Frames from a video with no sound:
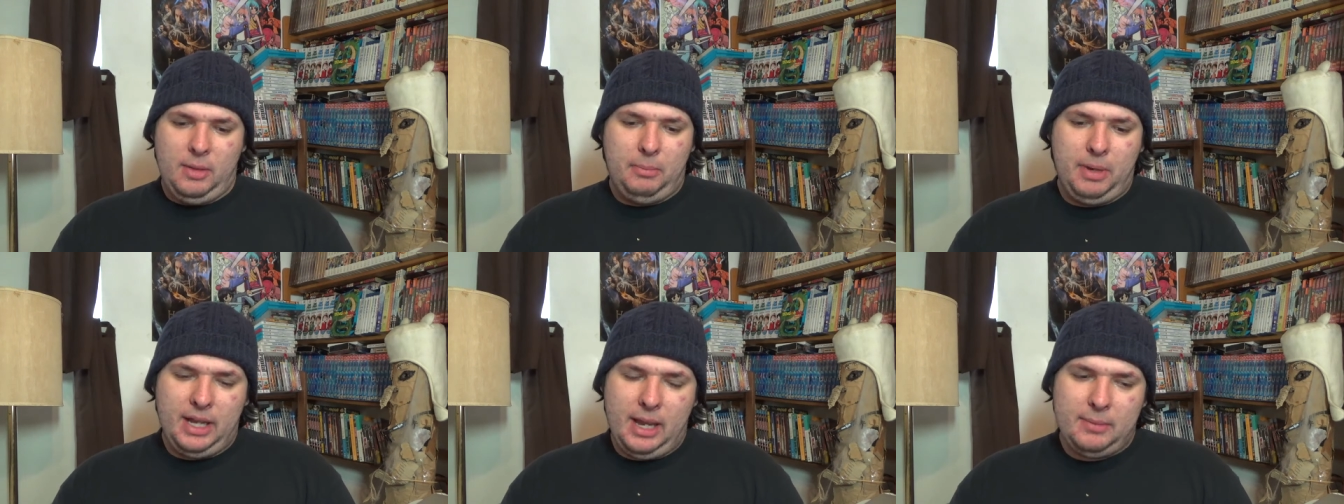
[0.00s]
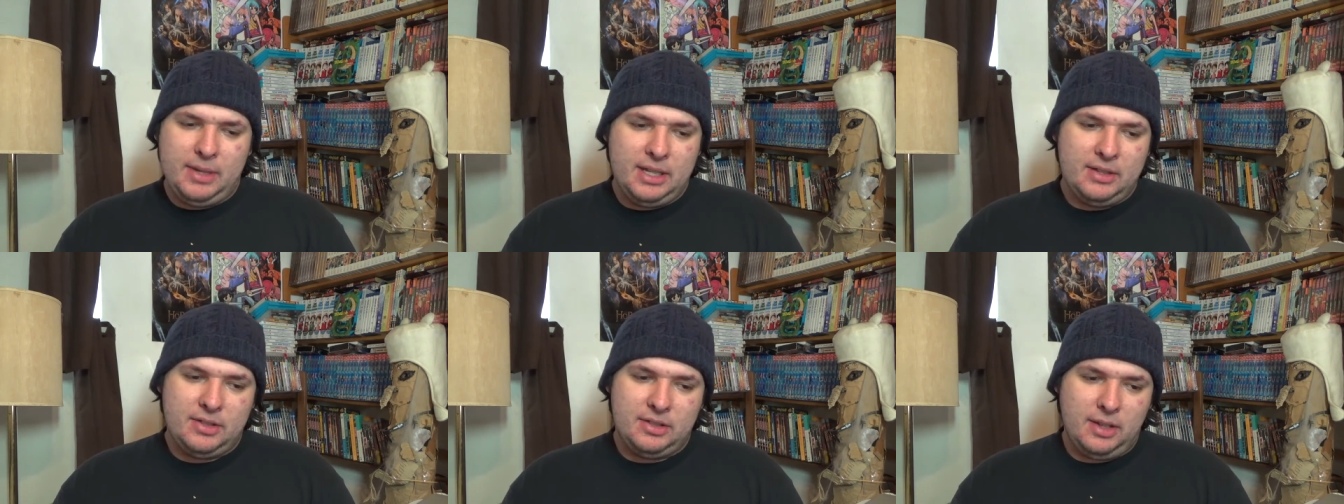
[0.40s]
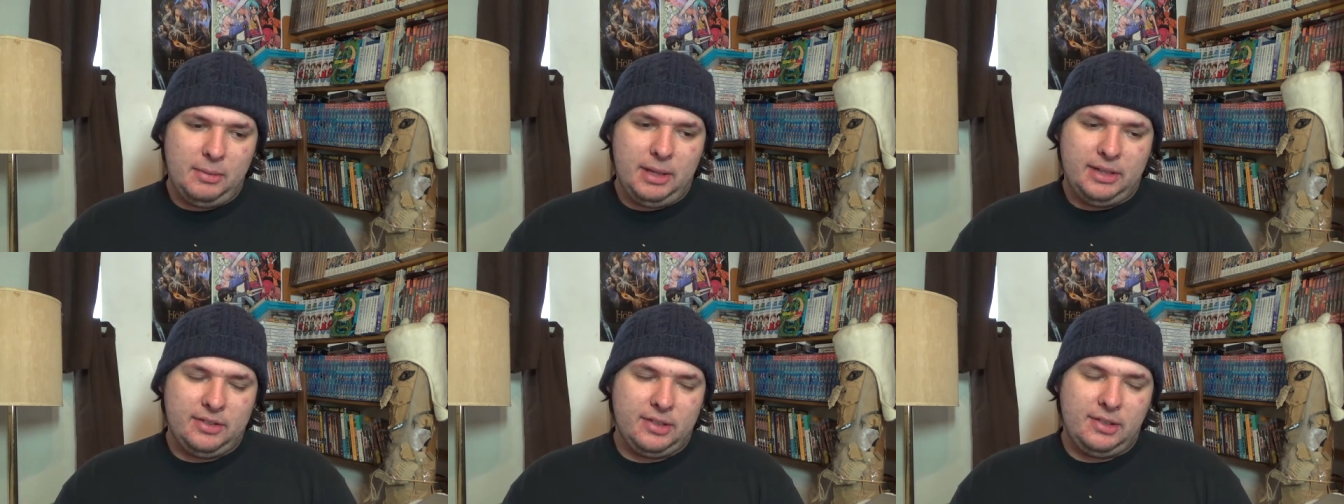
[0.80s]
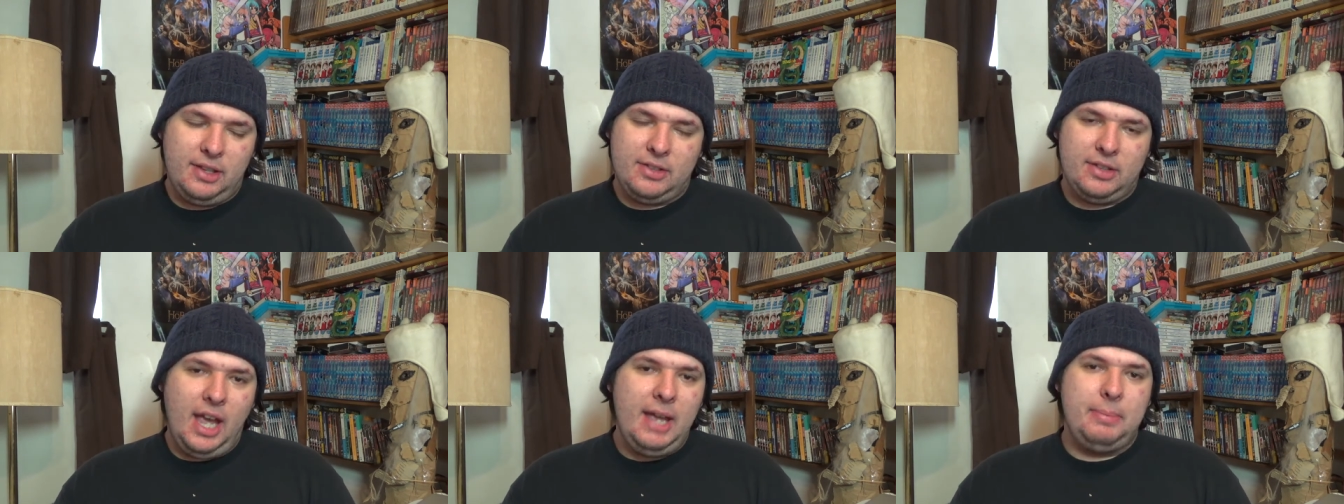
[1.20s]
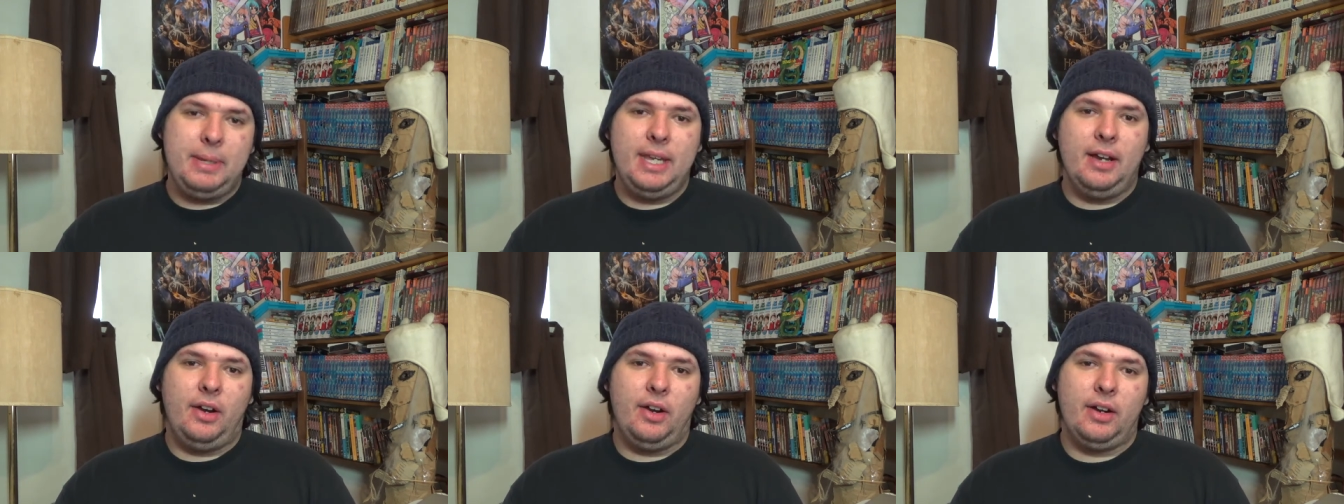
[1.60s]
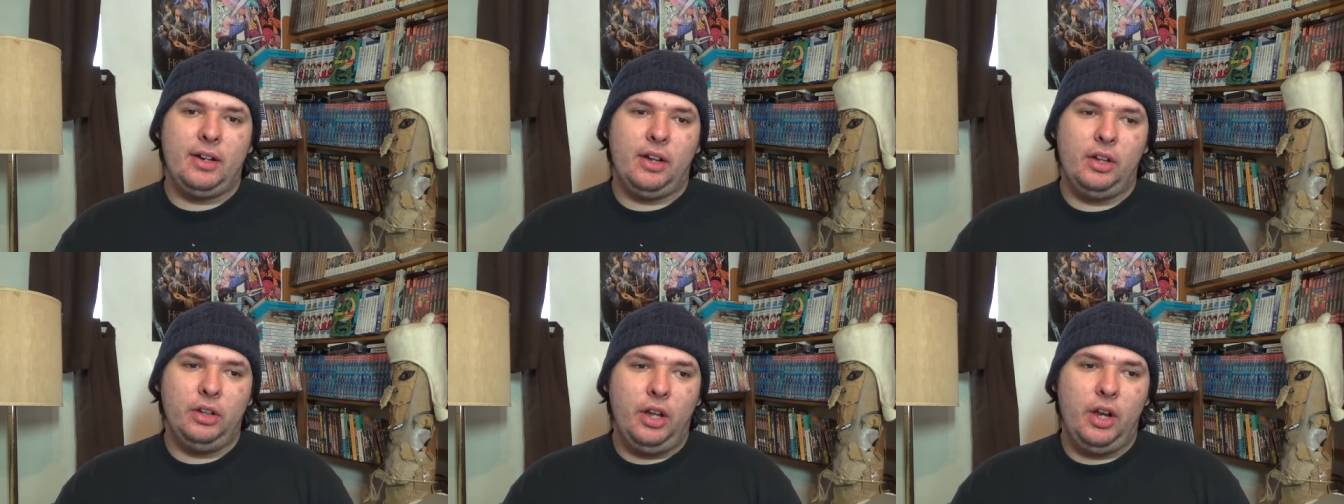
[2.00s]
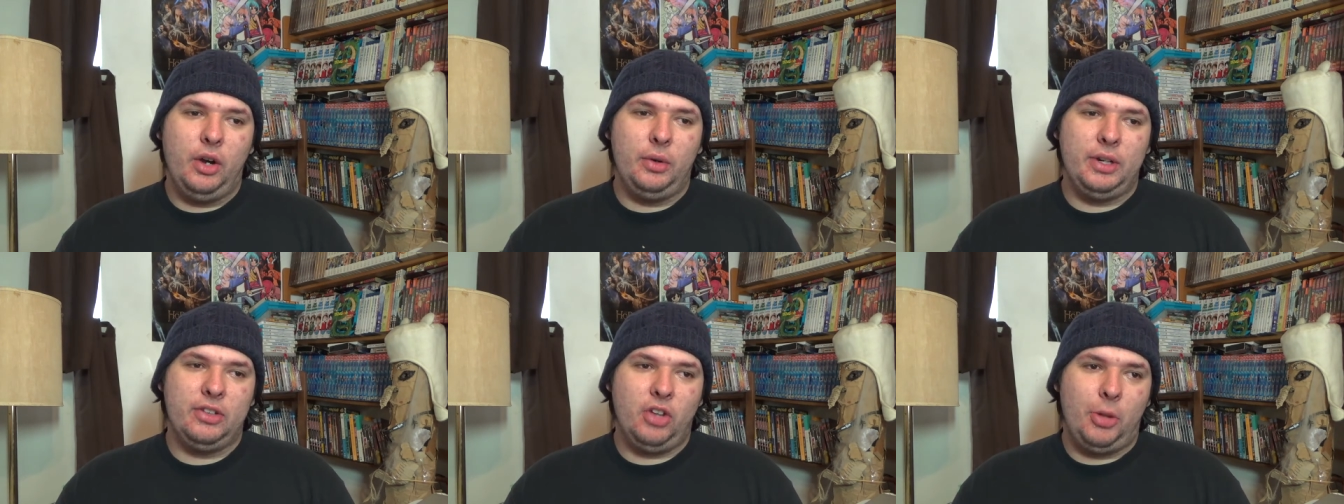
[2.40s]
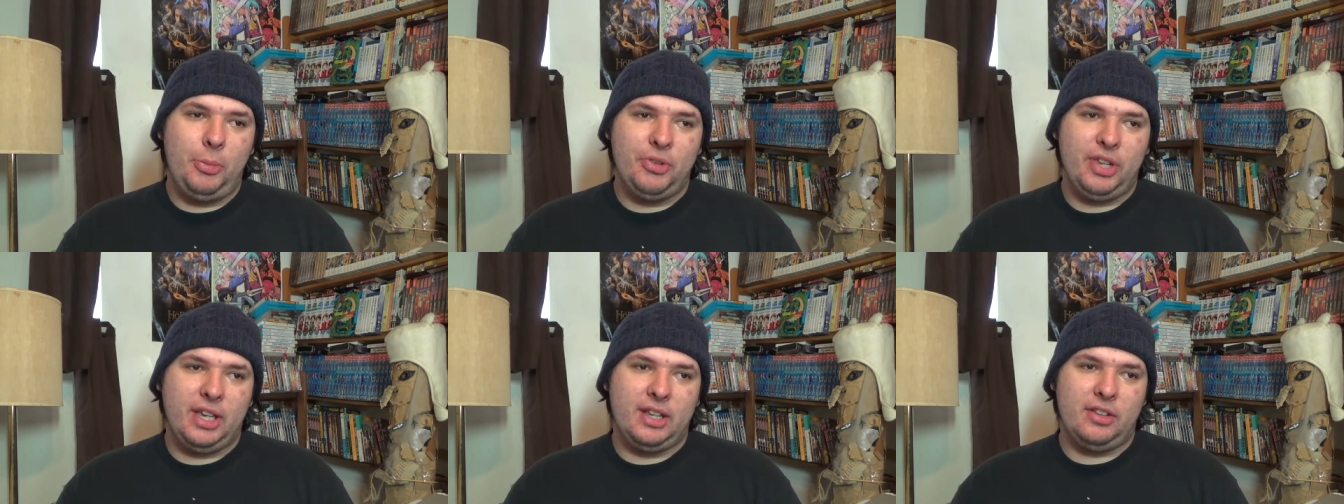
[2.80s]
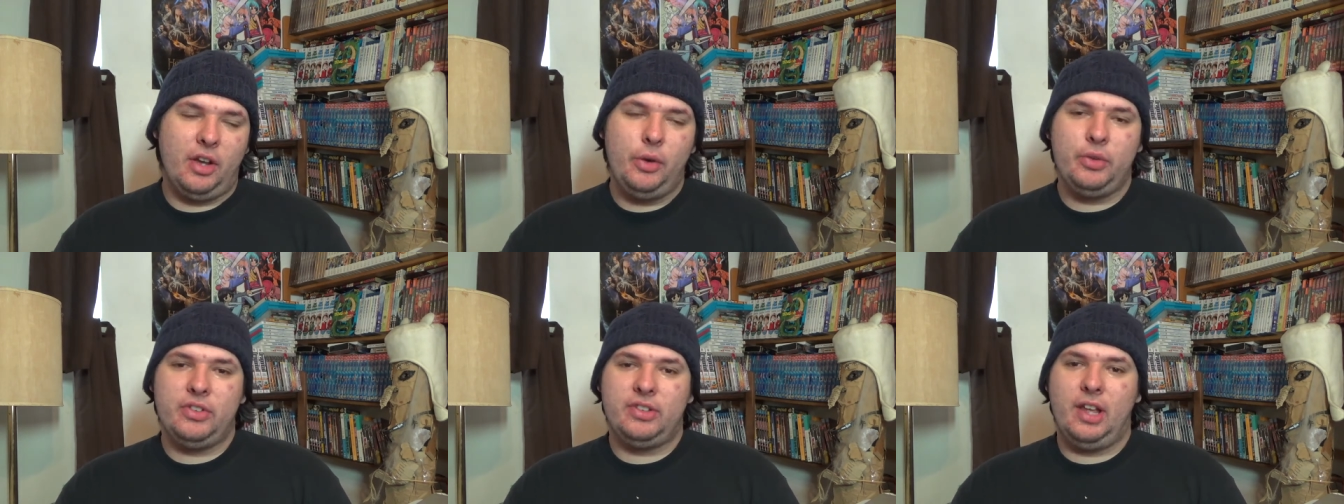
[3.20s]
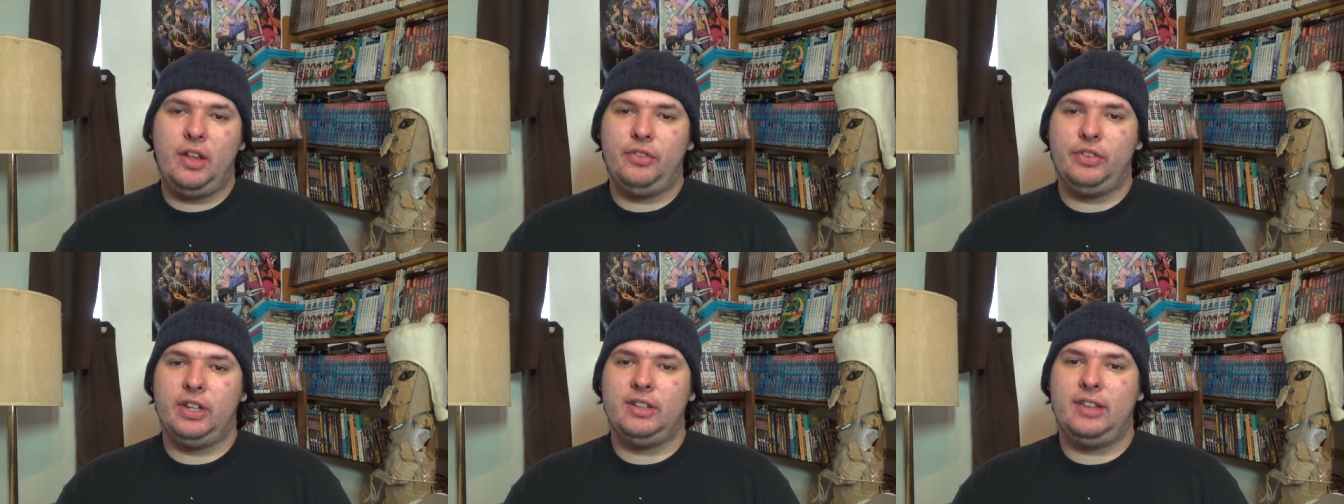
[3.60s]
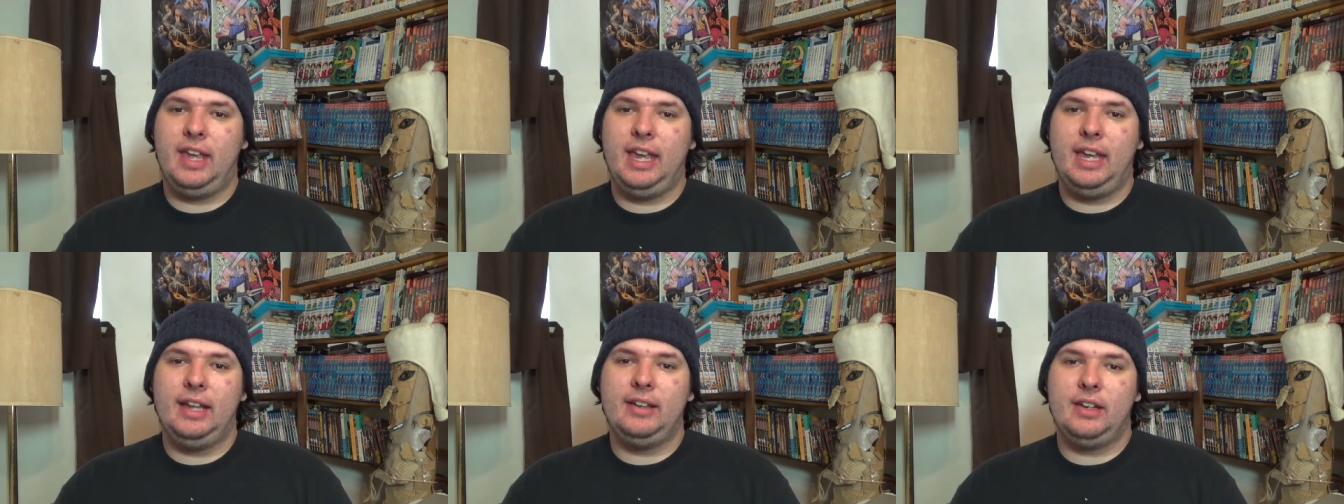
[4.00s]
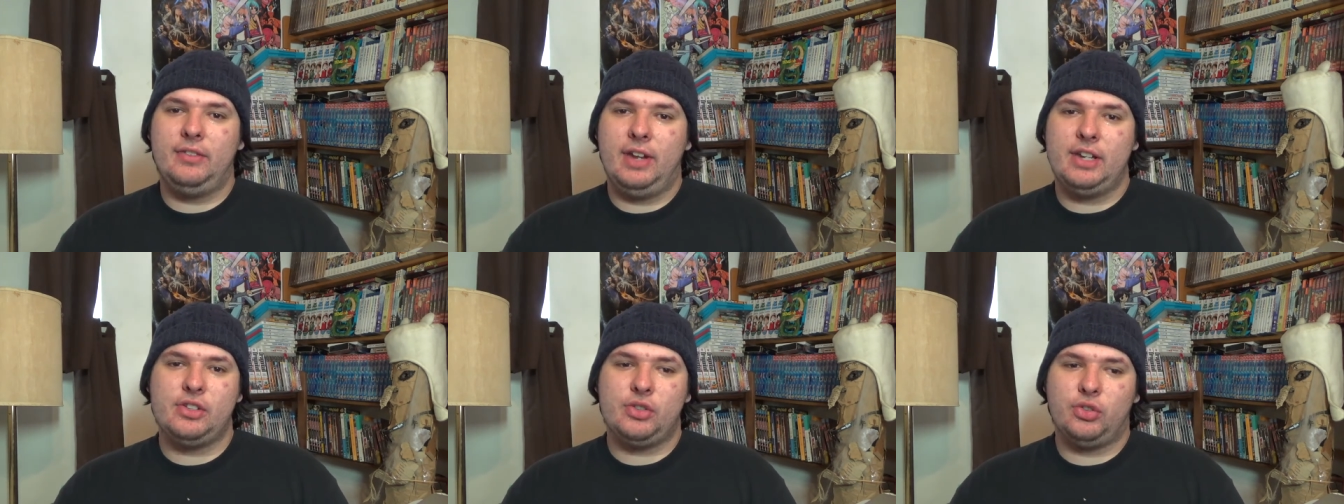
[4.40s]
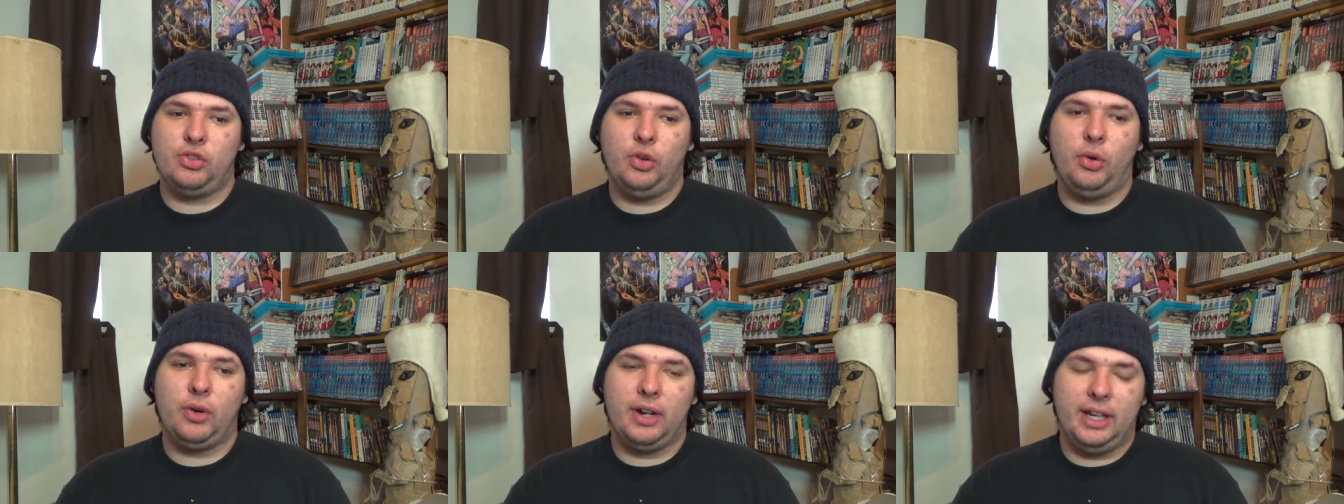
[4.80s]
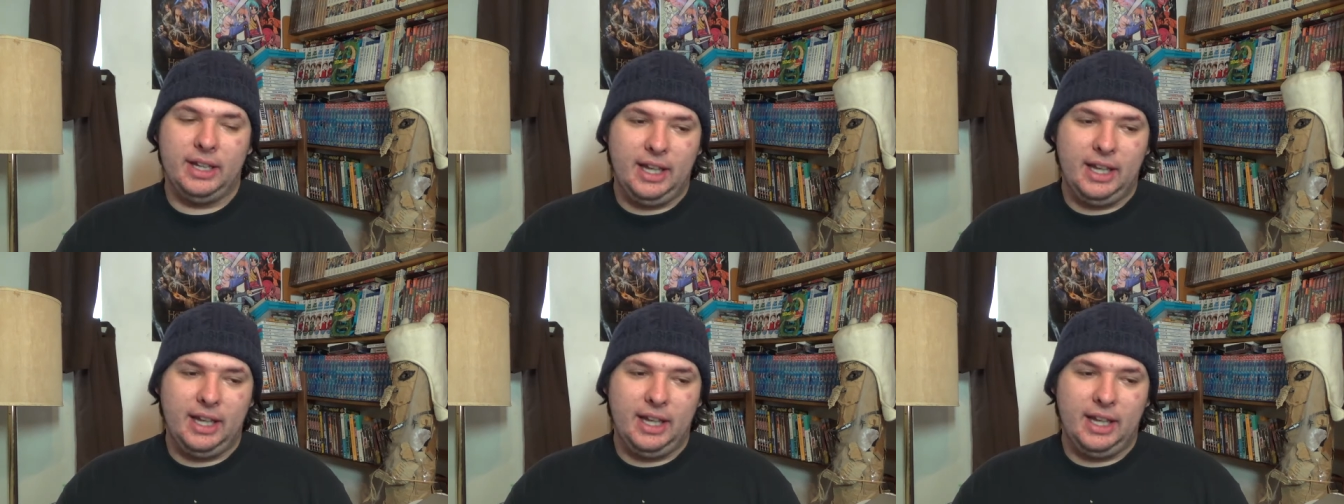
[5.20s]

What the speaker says: But, I mean, some, like, the Skypiea arc alone is almost like its own self-contained adventure story.